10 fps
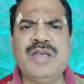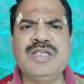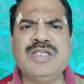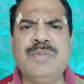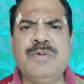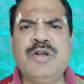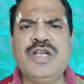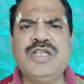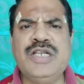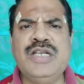So
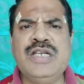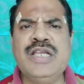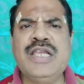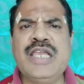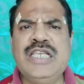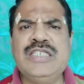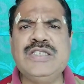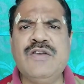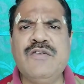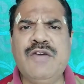production is
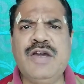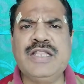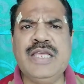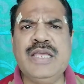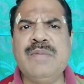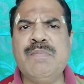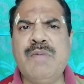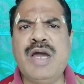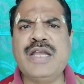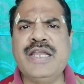for the
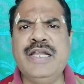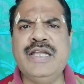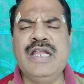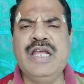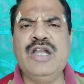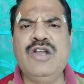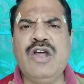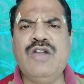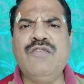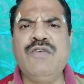market,
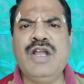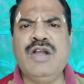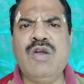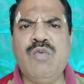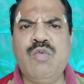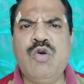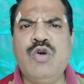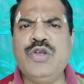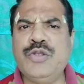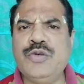not for
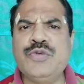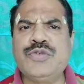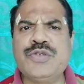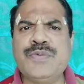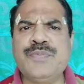own use.